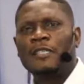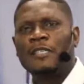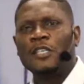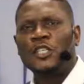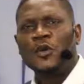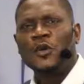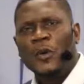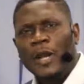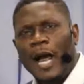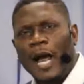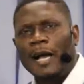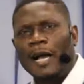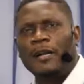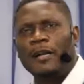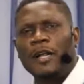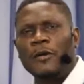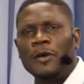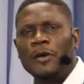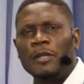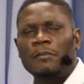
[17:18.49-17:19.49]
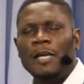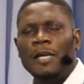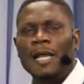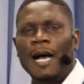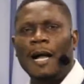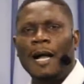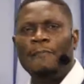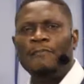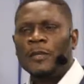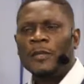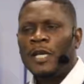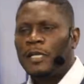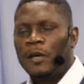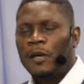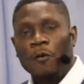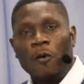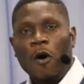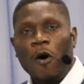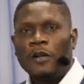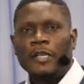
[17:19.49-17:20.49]
you will agree with me that the
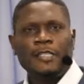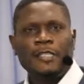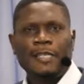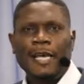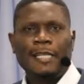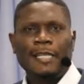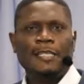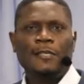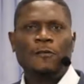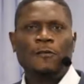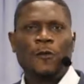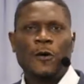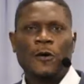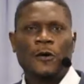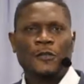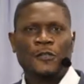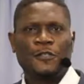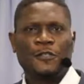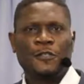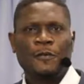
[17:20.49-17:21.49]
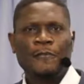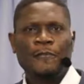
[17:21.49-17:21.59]
world is getting worse.